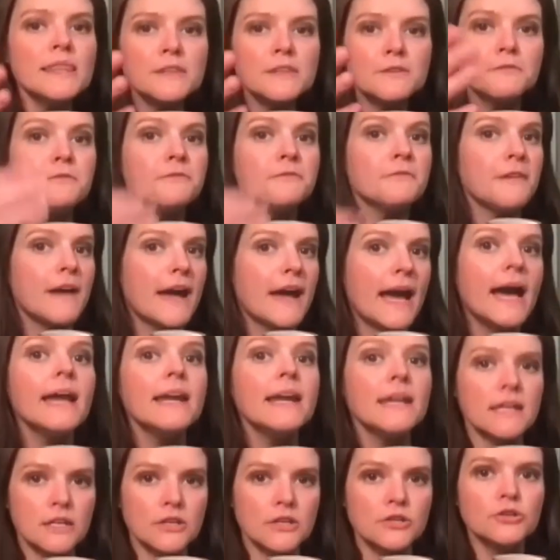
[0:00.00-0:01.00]
the fat
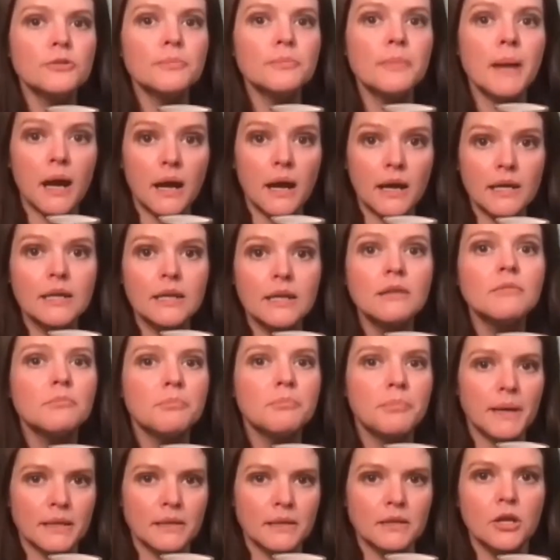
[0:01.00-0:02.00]
in your body
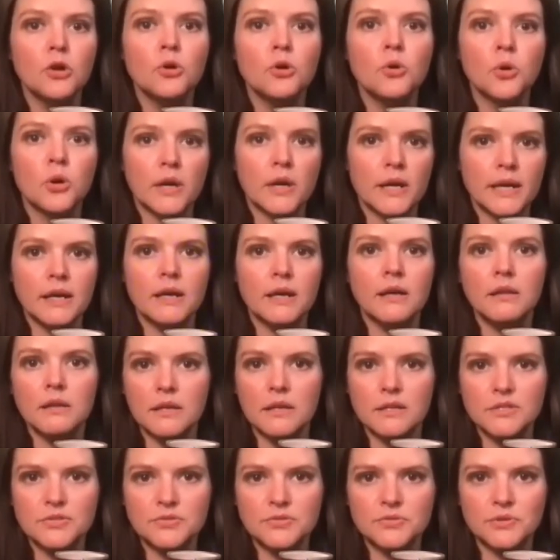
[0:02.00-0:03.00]
by lowering
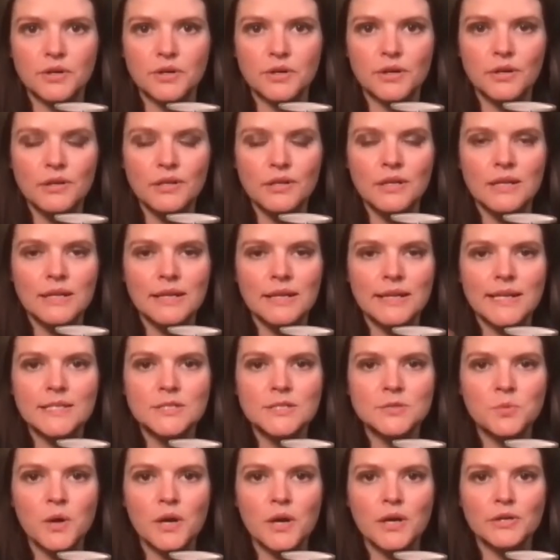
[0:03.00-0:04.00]
cholesterol. Guess
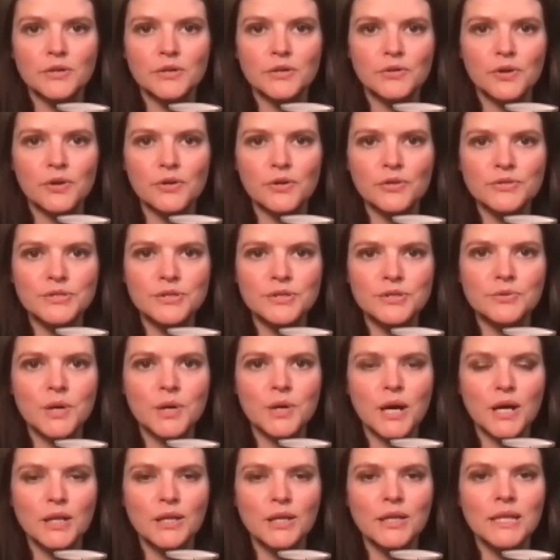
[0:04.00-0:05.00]
what? You're also
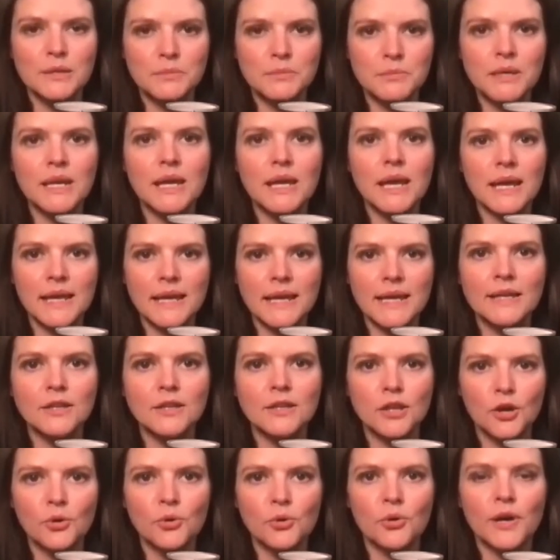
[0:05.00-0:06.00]
eliminating and
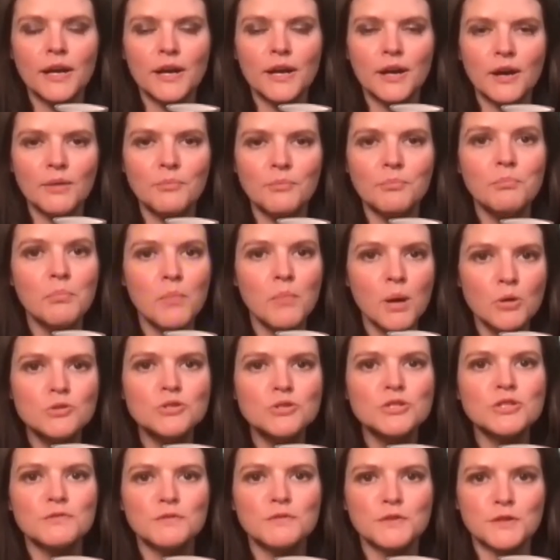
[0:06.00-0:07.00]
lowering
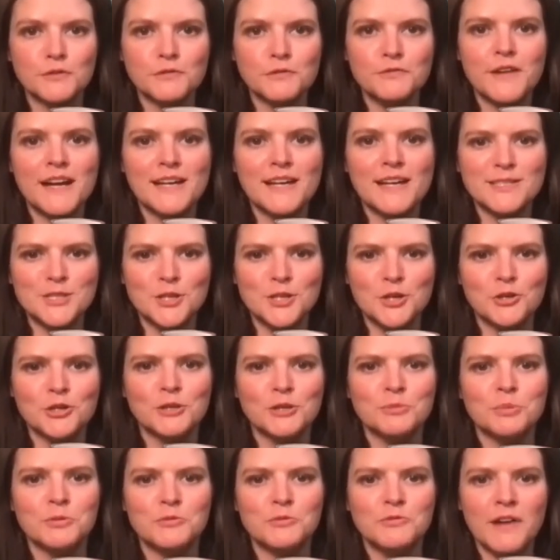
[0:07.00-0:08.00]
most of your fat
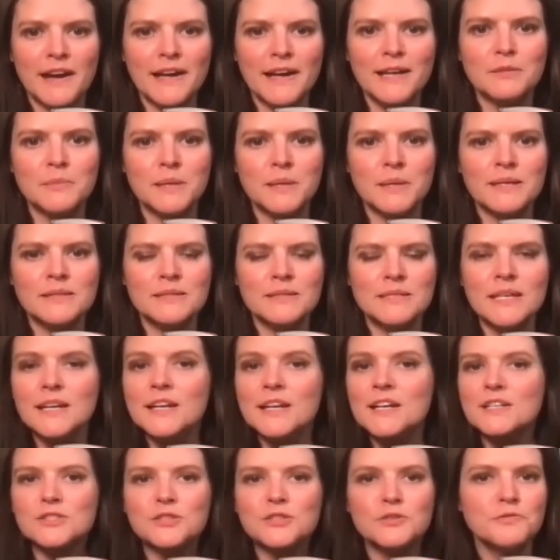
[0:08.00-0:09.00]
soluble vitamins.
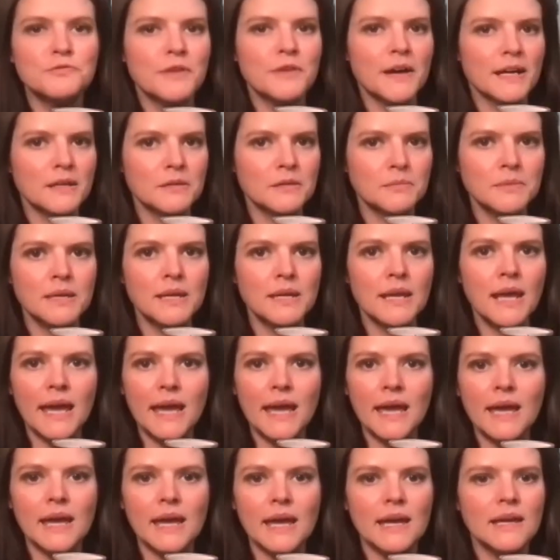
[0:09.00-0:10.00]
So vitamin
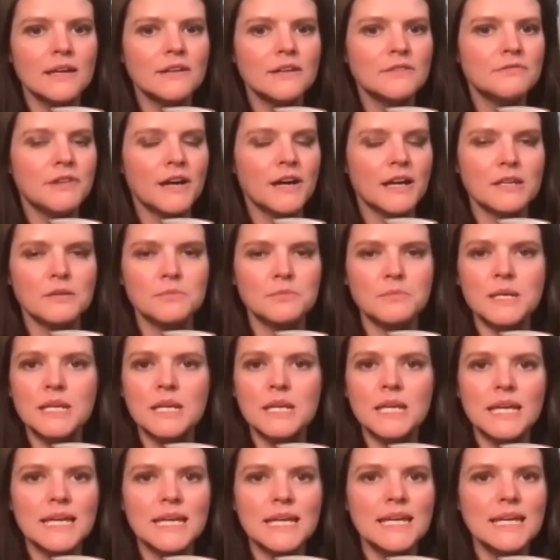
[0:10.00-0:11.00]
A, vitamin
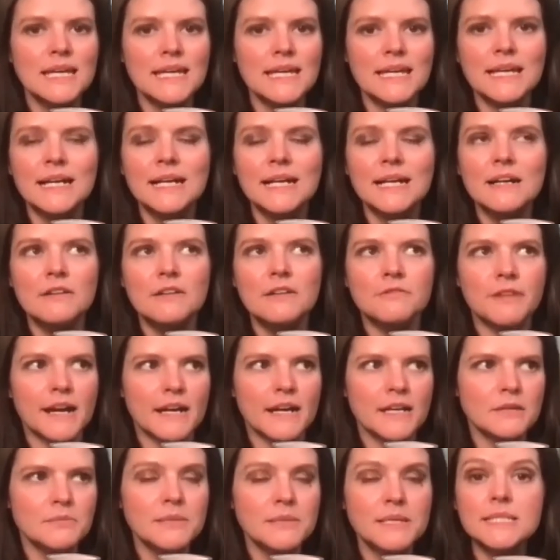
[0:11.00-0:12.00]
E,
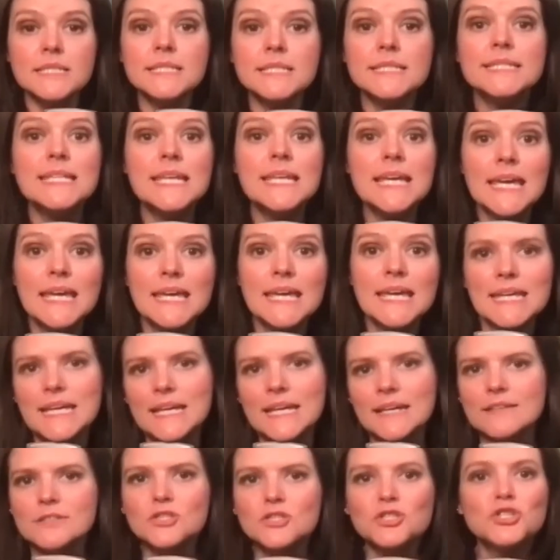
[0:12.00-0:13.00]
vitamin D,
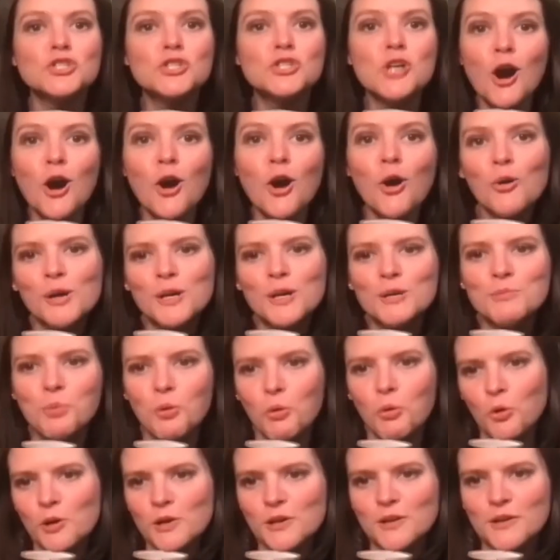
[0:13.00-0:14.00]
so
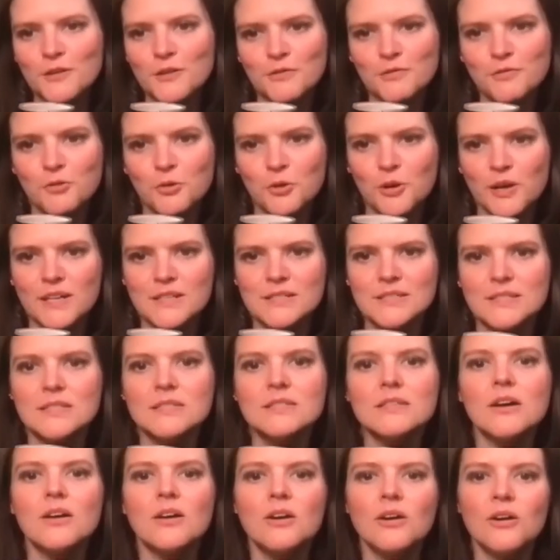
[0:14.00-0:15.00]
important for us, is
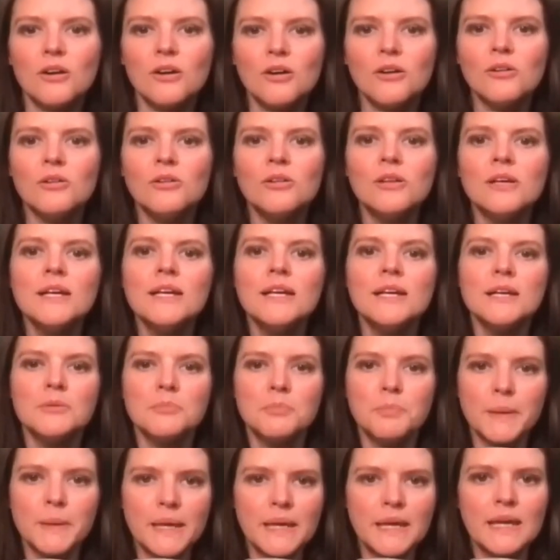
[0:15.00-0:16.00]
all
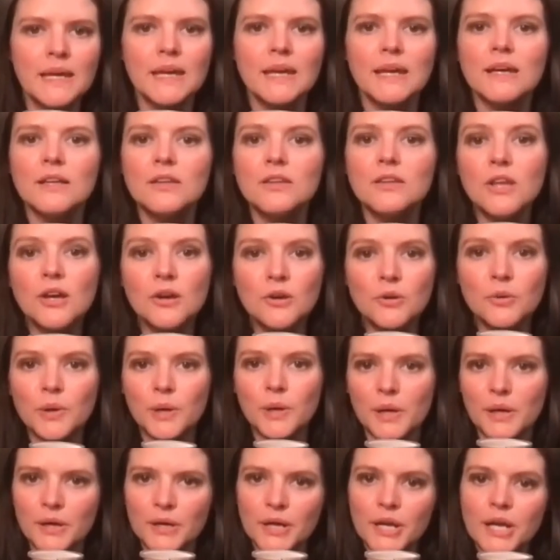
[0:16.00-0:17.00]
being
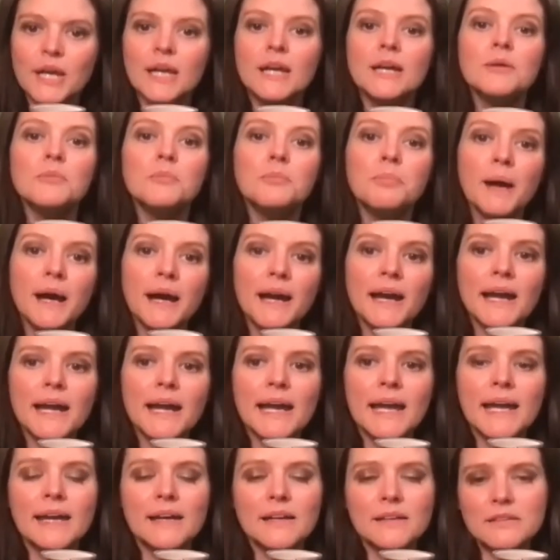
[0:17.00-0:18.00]
lowered
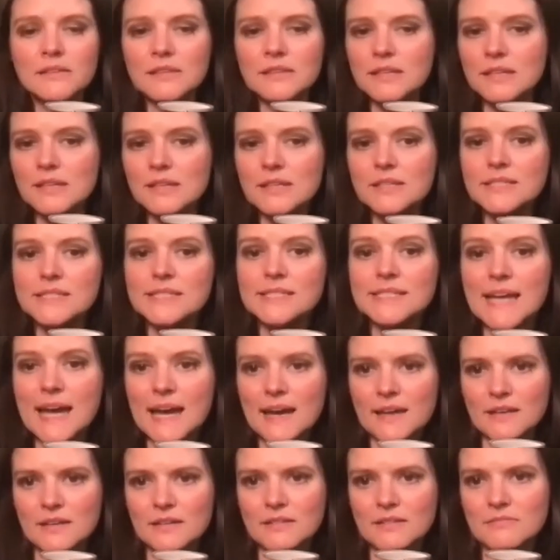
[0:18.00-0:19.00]
by the
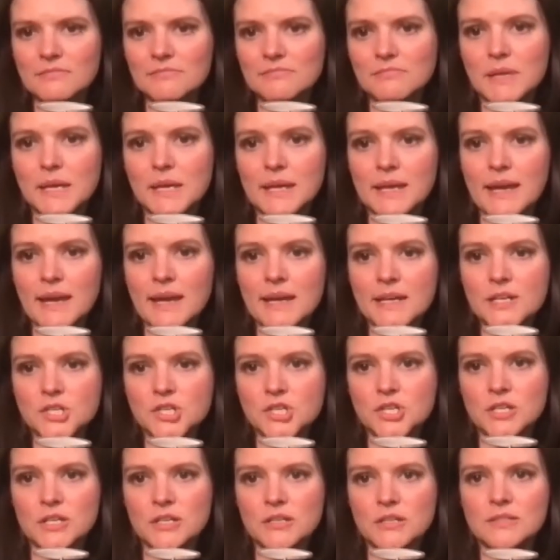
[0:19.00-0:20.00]
statin
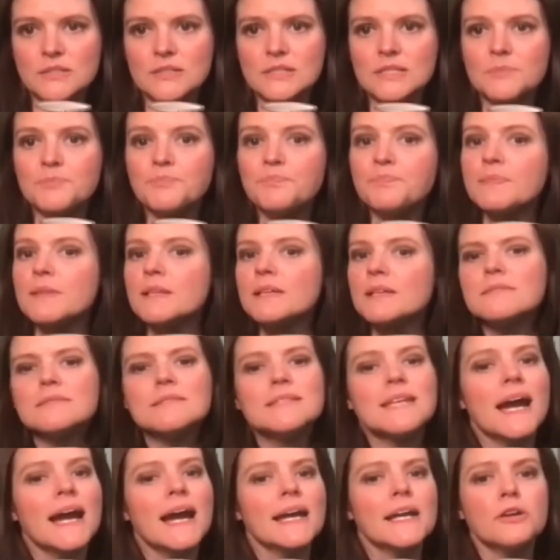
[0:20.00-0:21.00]
medications.
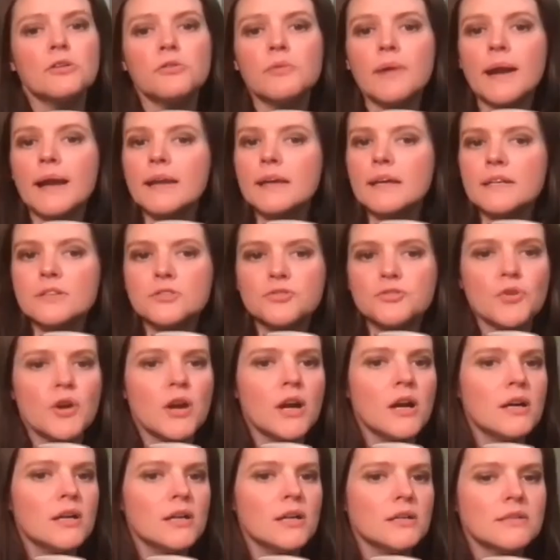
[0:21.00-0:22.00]
Diuretic
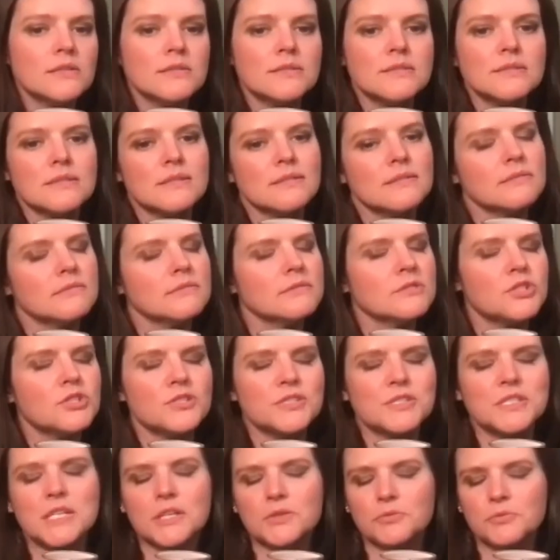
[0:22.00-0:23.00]
drugs
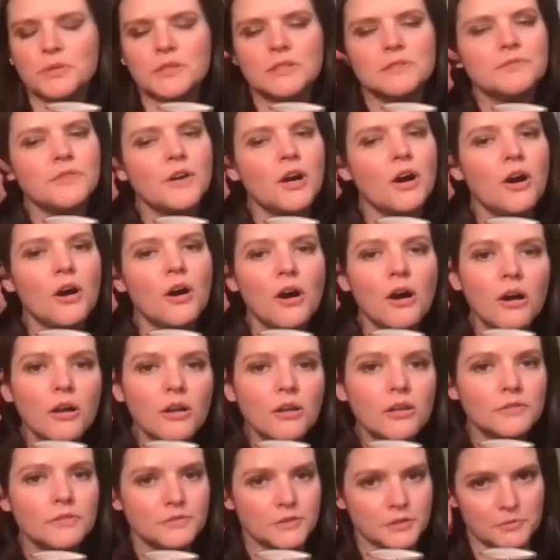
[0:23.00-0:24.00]
just get rid of
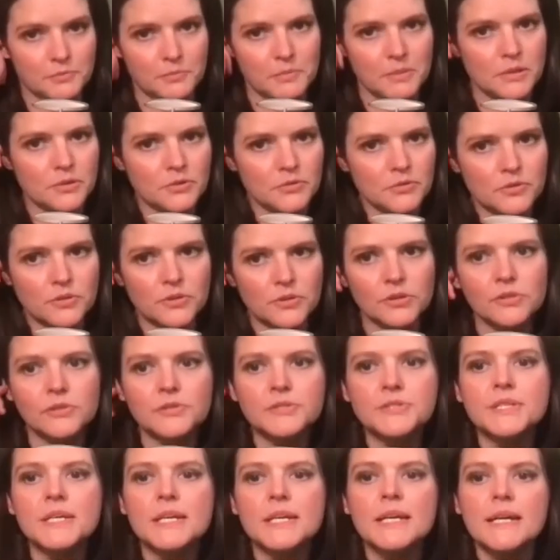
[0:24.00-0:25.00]
all of your
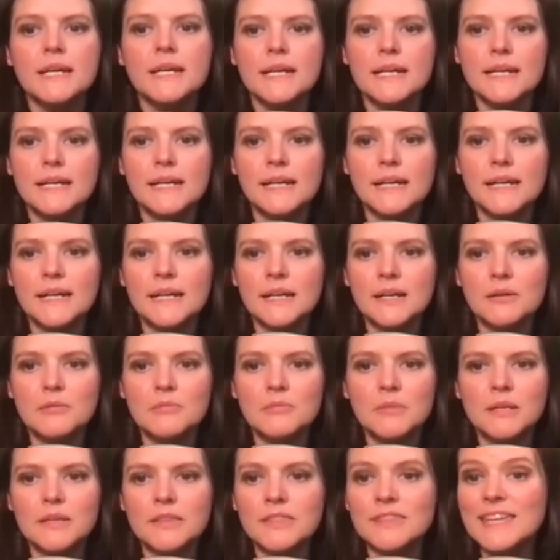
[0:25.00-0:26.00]
minerals.
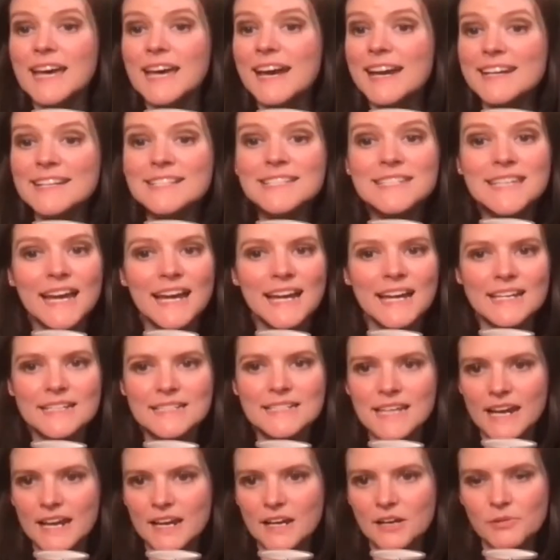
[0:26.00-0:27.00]
Thiazide
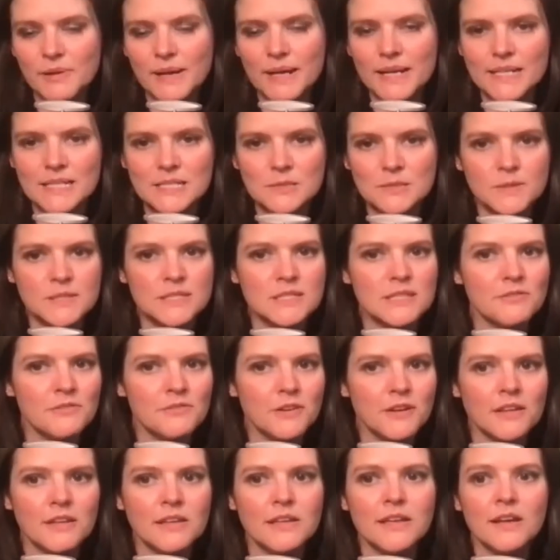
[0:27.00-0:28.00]
diuretics
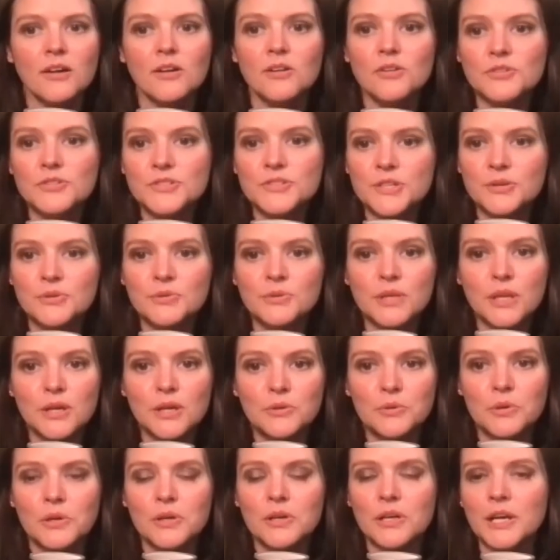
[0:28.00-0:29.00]
specifically also
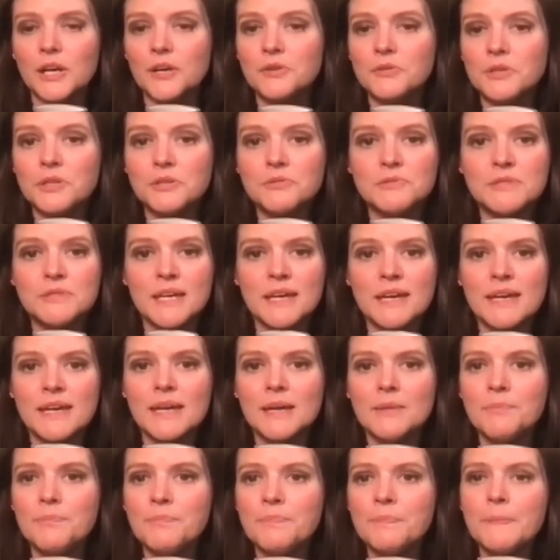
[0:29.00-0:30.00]
lower
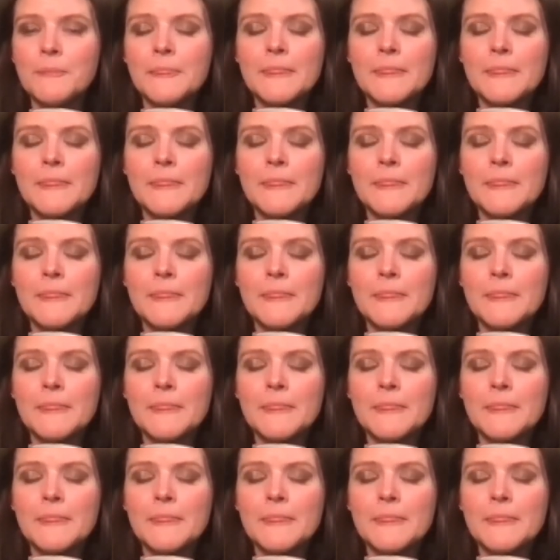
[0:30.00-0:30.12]
CoQ10.